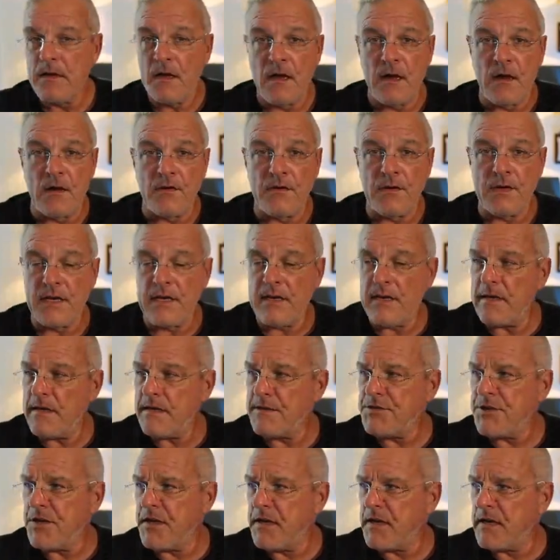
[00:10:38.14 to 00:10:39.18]
Oh, and
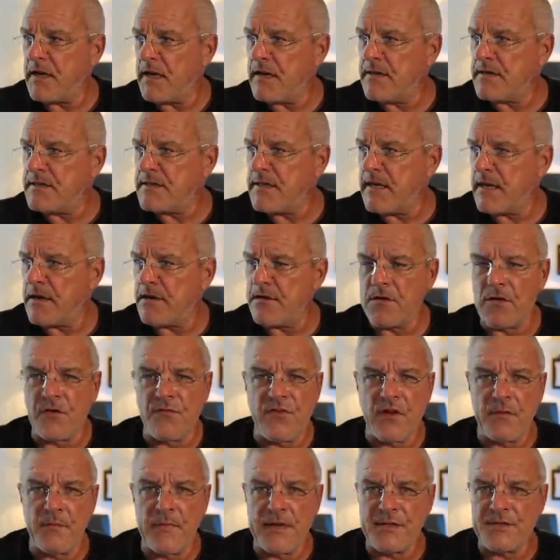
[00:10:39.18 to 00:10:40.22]
as you can kind of see, I don't know
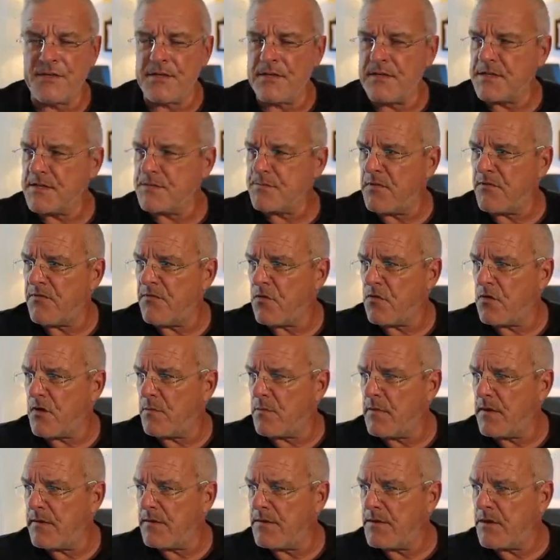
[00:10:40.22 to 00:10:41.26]
if I mentioned this before,
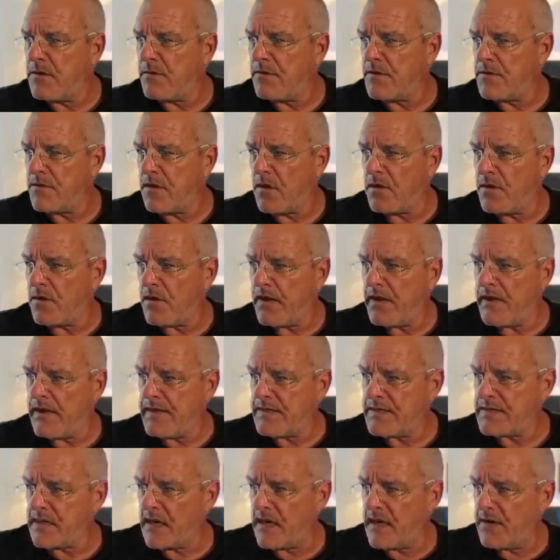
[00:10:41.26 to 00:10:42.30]
but there aren't any
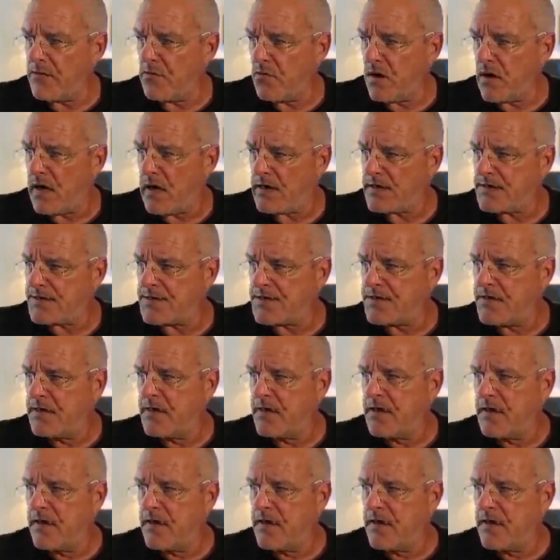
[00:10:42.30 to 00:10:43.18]
sidewalks.